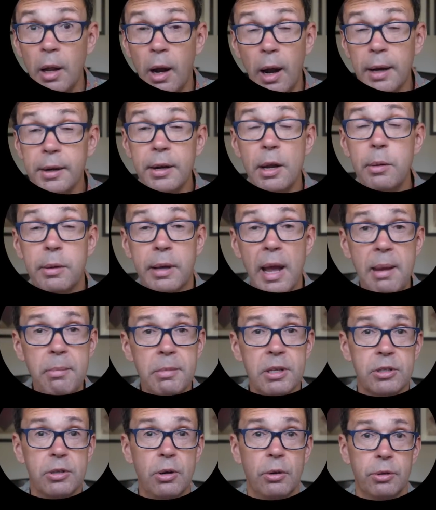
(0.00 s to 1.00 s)
I know game
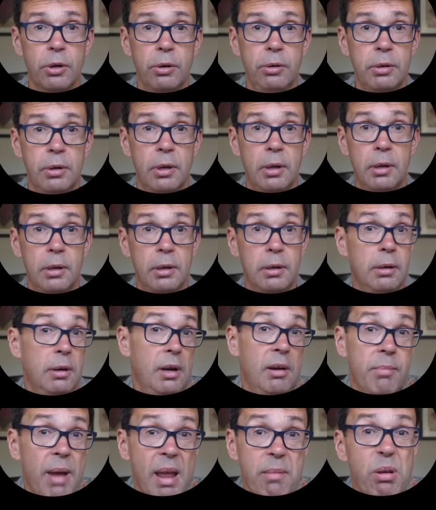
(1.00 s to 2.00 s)
is not on,
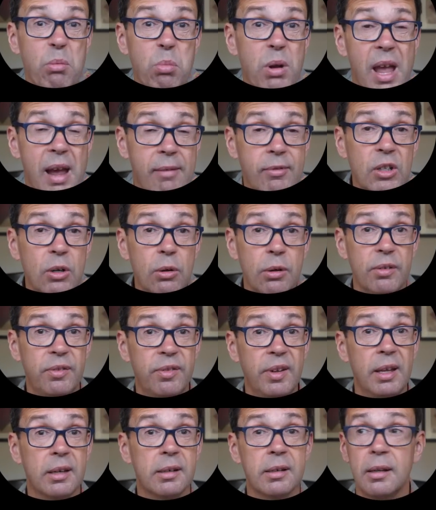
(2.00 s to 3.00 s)
and maybe we haven't got a
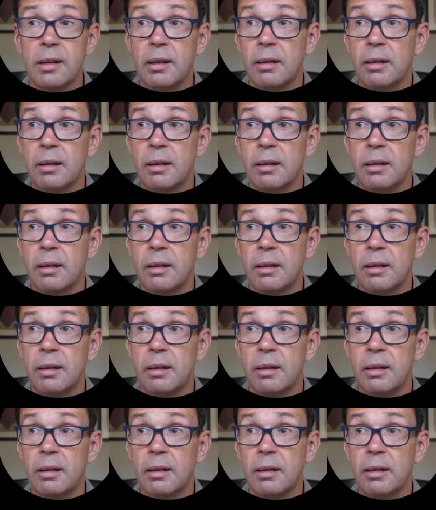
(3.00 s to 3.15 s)
fit.